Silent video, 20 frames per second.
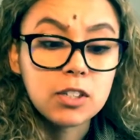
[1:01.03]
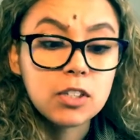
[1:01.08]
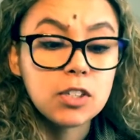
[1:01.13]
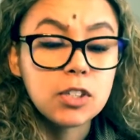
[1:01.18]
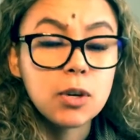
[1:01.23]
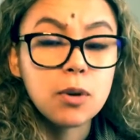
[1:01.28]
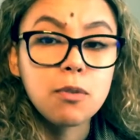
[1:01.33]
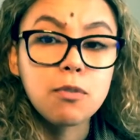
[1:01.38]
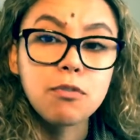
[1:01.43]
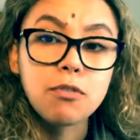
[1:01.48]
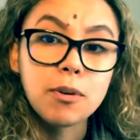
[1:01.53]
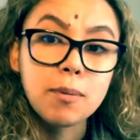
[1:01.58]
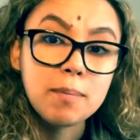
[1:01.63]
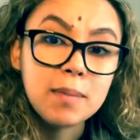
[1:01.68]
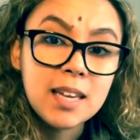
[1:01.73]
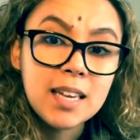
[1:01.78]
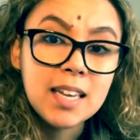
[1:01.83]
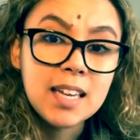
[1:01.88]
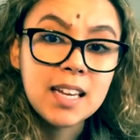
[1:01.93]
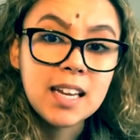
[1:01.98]
So for
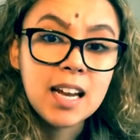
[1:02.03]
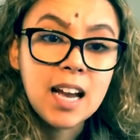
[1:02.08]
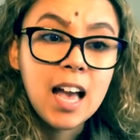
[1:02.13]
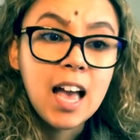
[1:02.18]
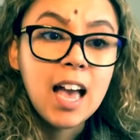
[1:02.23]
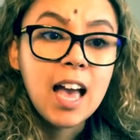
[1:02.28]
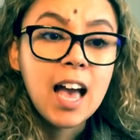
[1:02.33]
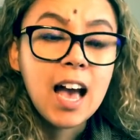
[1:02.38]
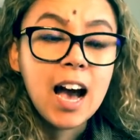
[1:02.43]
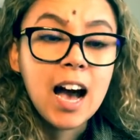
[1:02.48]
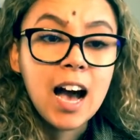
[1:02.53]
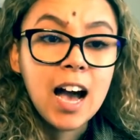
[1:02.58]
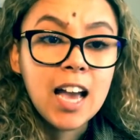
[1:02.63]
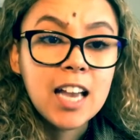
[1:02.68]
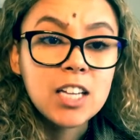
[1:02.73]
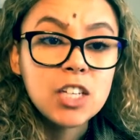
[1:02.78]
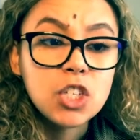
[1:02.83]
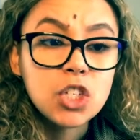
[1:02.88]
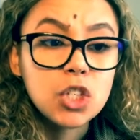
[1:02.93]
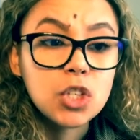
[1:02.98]
me,
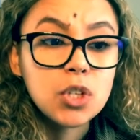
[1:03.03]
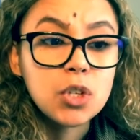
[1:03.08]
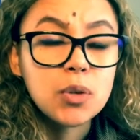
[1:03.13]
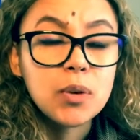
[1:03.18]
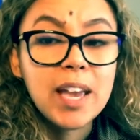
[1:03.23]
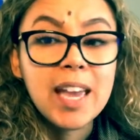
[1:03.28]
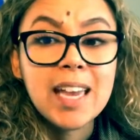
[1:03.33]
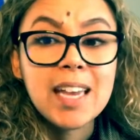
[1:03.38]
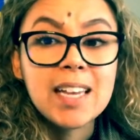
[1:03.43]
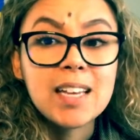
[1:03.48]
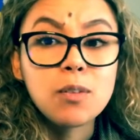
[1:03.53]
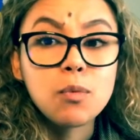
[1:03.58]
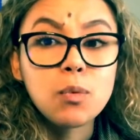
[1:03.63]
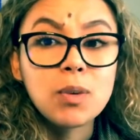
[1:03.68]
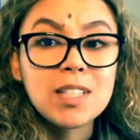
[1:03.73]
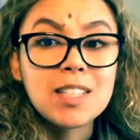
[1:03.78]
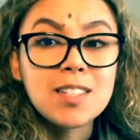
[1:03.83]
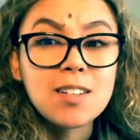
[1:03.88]
I do what's